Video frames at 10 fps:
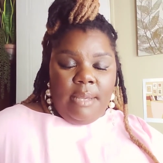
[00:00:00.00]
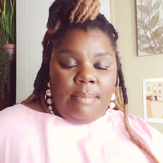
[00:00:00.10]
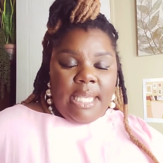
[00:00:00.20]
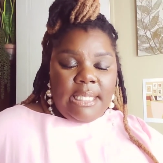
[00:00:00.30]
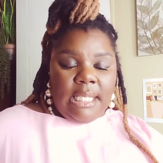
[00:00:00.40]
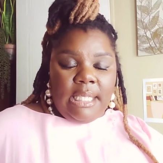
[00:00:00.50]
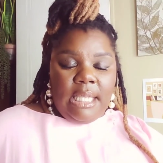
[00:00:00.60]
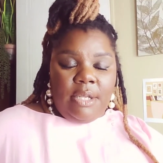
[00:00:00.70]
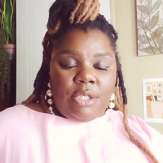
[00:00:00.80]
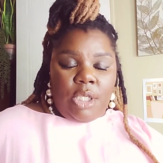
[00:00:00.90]
Basically,
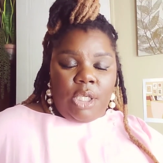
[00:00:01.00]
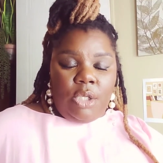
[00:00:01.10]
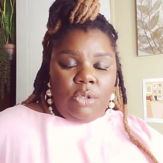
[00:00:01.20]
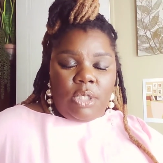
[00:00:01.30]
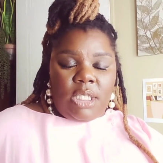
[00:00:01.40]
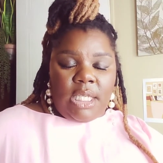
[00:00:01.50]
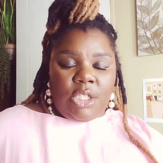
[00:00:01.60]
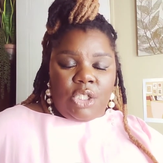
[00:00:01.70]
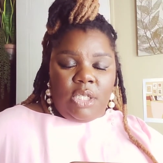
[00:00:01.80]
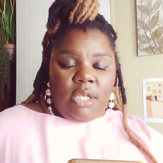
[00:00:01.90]
there's a huge
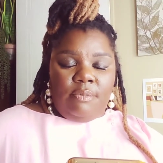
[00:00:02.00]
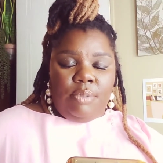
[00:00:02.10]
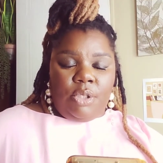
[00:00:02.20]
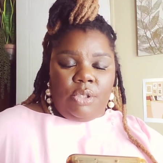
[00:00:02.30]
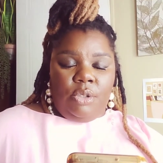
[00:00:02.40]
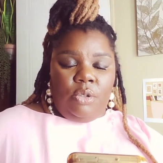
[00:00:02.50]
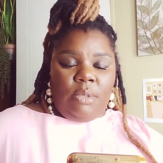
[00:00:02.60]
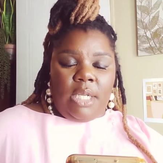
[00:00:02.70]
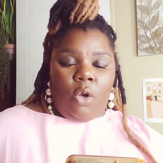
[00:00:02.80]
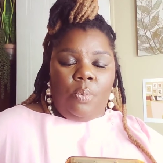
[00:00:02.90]
section of Booktube
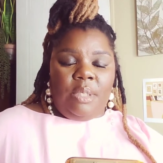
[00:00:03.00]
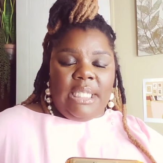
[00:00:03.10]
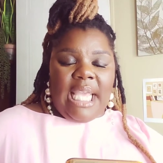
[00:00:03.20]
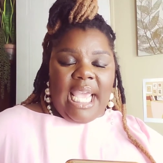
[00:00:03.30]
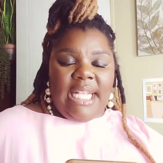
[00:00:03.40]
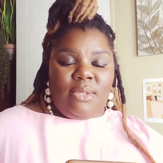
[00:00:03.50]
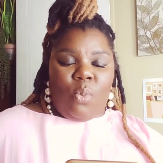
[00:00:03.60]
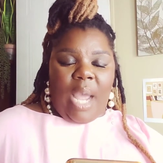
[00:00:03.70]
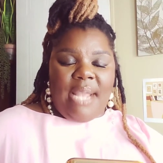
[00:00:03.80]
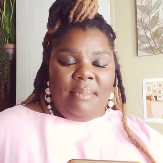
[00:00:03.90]
that openly hates
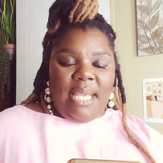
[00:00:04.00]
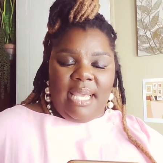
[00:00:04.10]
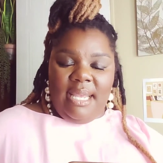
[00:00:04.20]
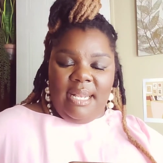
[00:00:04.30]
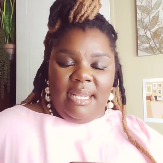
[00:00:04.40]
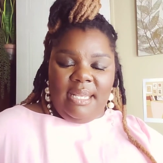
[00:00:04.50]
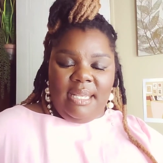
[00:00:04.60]
white men,